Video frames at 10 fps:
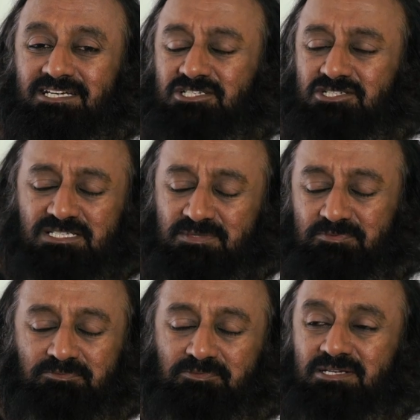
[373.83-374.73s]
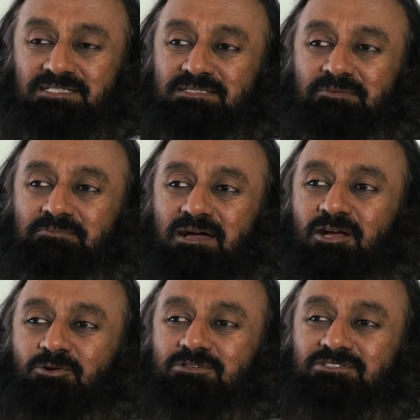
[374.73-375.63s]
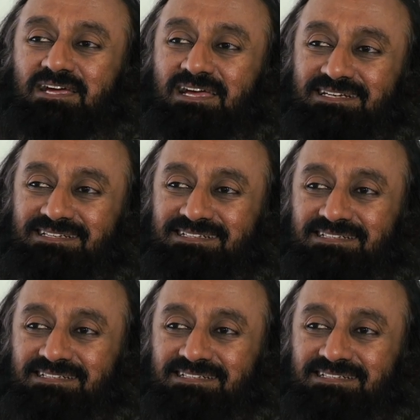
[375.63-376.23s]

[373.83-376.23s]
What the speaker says: It just brings them back on track